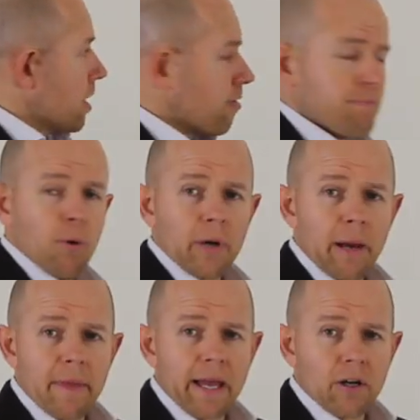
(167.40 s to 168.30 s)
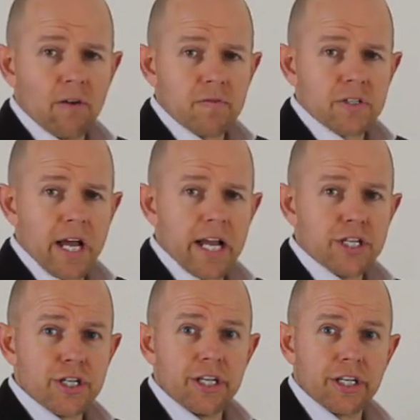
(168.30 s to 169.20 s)
you've pulled up that
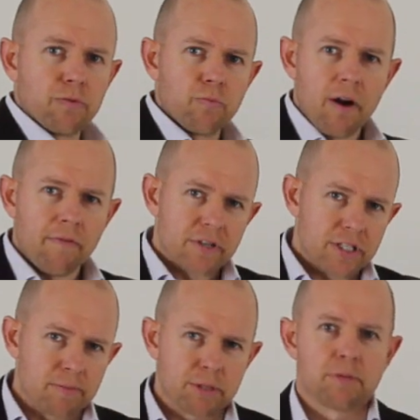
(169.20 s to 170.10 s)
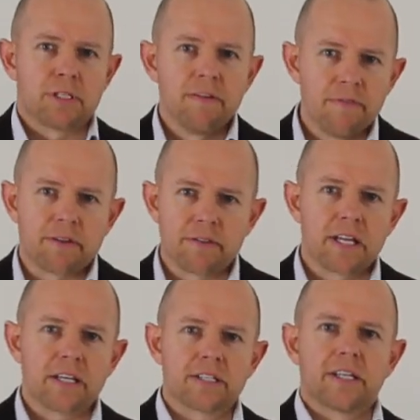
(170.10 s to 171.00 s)
conversation, you can reference some specific
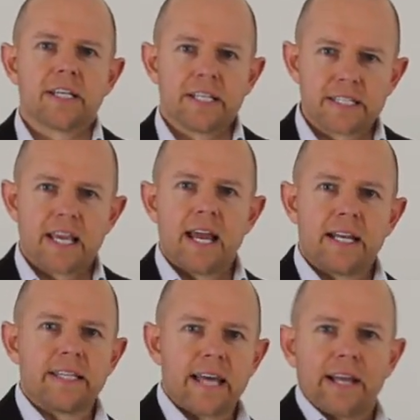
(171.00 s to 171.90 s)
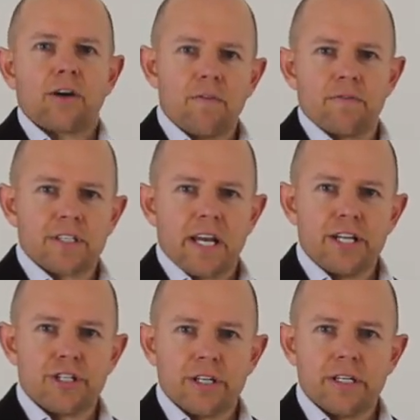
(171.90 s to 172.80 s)
things that he said in that
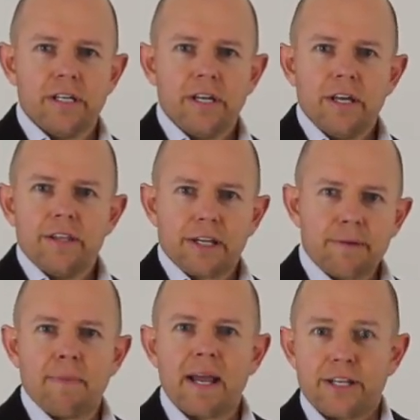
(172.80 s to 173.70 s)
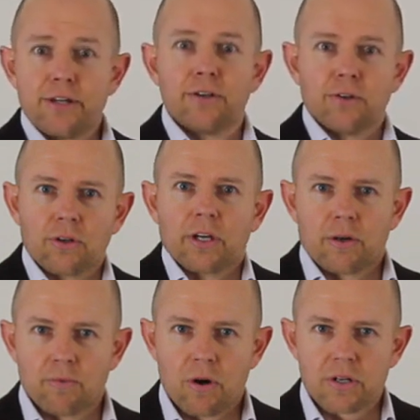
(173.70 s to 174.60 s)
conversation that can make you look like
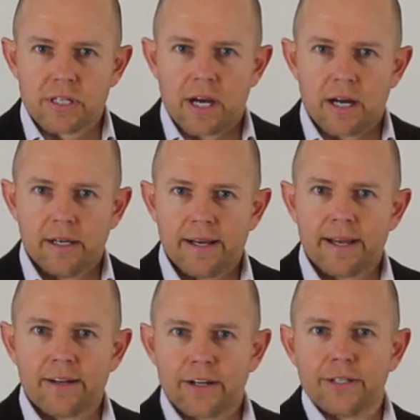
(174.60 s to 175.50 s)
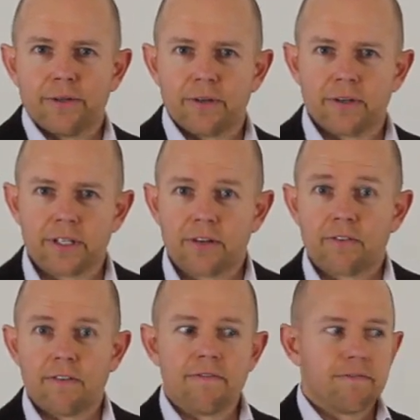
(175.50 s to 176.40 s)
a rock star and like you're
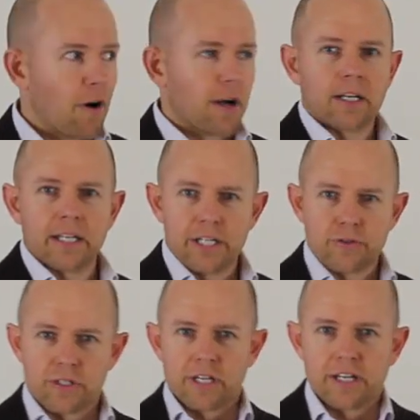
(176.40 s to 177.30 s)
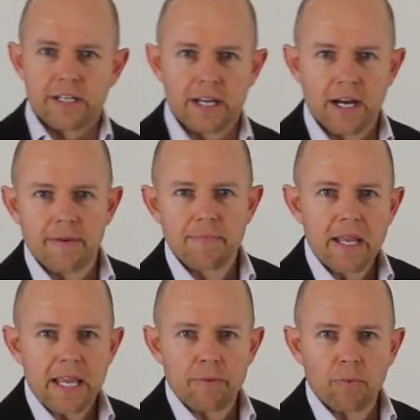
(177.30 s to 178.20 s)
vitally interested
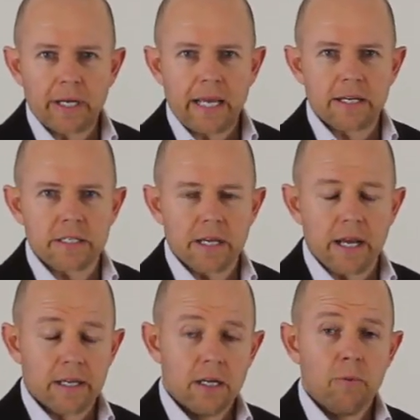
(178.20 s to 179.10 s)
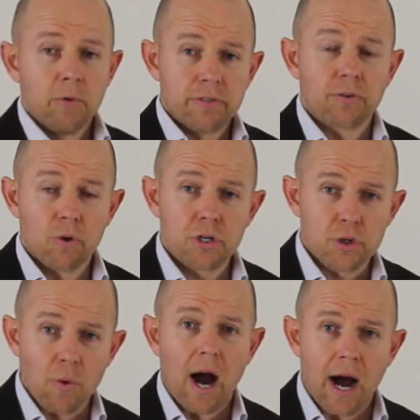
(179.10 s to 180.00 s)
in what he had to say, which of course
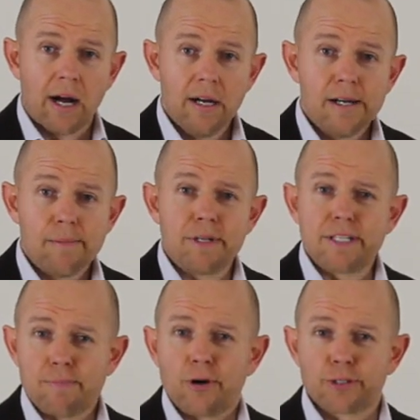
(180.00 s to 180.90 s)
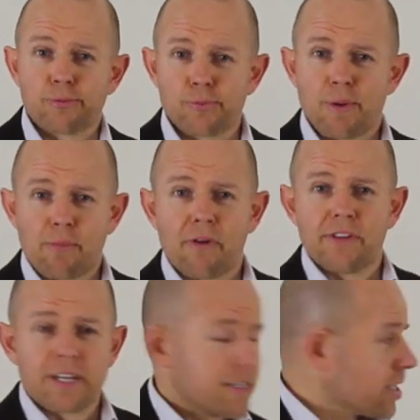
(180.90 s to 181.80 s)
you are, but it's impossible to remember
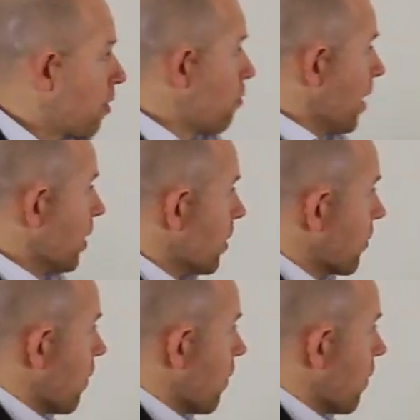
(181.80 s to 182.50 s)
everything. So record of